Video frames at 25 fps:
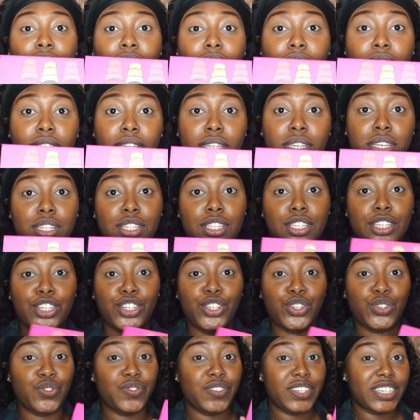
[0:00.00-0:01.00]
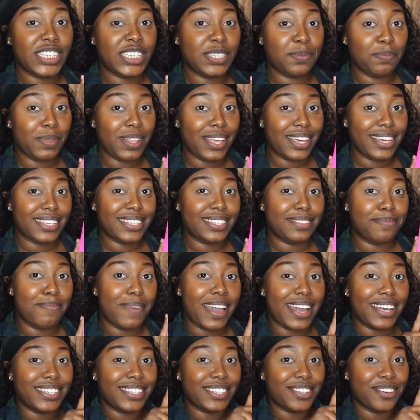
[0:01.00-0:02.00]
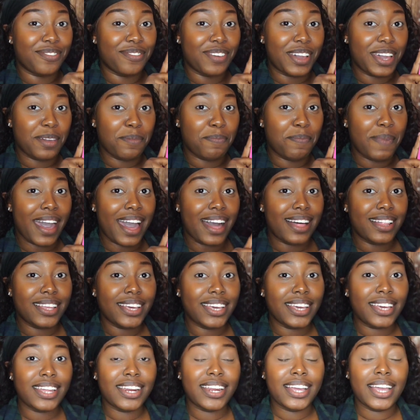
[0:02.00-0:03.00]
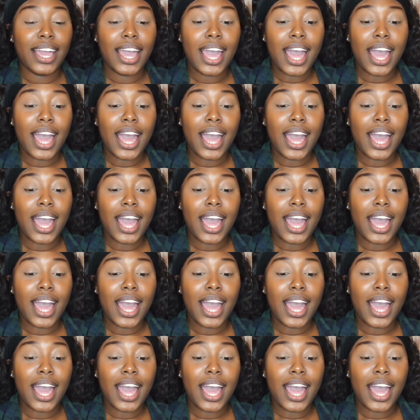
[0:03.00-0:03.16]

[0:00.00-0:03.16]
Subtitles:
using the Juvia's Place Masquerade palette.